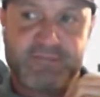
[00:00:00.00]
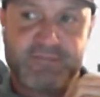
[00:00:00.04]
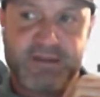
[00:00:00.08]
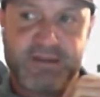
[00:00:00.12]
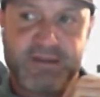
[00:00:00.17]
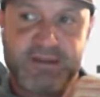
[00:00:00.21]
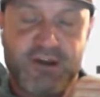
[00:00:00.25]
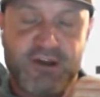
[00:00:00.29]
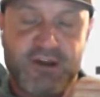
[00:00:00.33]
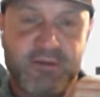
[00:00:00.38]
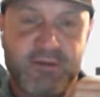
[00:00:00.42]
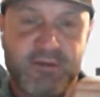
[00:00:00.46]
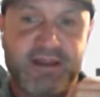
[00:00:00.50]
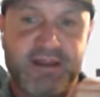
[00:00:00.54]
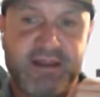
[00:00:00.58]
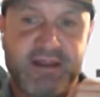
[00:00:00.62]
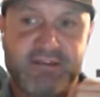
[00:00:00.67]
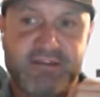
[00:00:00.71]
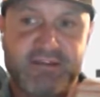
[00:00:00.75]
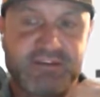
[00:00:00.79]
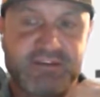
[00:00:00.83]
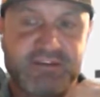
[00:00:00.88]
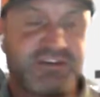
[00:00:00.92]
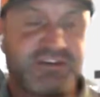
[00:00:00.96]
nobody
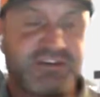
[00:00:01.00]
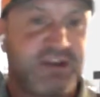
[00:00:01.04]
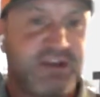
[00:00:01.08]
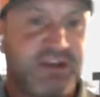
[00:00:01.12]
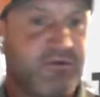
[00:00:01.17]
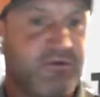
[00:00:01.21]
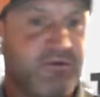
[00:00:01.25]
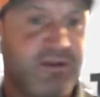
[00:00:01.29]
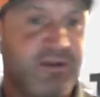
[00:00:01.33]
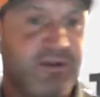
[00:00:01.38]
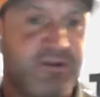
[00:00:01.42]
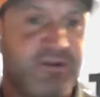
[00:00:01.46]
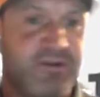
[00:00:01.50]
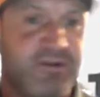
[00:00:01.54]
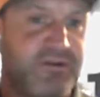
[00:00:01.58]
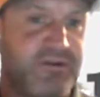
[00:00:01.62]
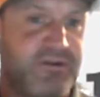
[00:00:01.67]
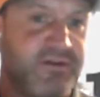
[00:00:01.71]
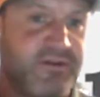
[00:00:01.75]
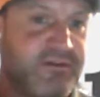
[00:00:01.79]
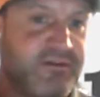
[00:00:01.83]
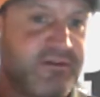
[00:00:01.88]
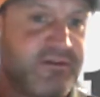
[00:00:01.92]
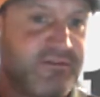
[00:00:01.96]
gives a shit what you're
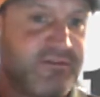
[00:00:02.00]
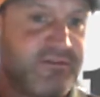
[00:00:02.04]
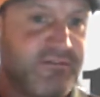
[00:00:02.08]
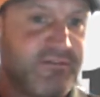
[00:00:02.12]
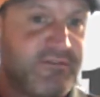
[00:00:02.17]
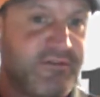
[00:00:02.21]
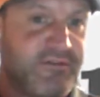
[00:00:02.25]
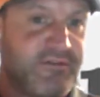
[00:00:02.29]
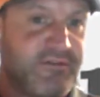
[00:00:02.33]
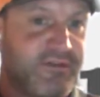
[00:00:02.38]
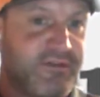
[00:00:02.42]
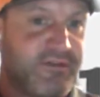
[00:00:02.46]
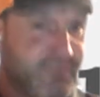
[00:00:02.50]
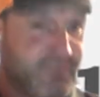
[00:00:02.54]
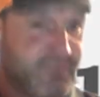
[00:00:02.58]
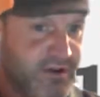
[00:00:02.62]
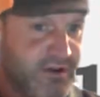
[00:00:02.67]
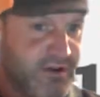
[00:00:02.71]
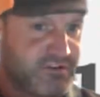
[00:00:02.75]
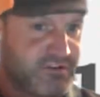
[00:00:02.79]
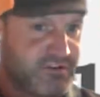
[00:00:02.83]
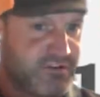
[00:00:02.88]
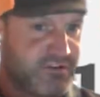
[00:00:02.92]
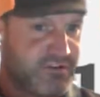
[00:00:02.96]
doing as
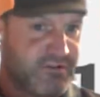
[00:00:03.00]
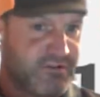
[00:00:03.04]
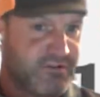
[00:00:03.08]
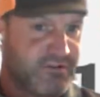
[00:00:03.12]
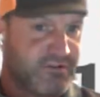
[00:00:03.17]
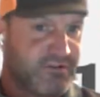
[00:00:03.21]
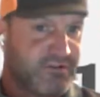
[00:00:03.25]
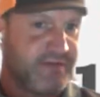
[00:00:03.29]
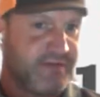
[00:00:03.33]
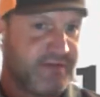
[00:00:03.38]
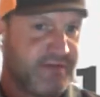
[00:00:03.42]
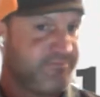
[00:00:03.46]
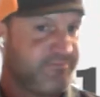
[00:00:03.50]
long as you're doing okay.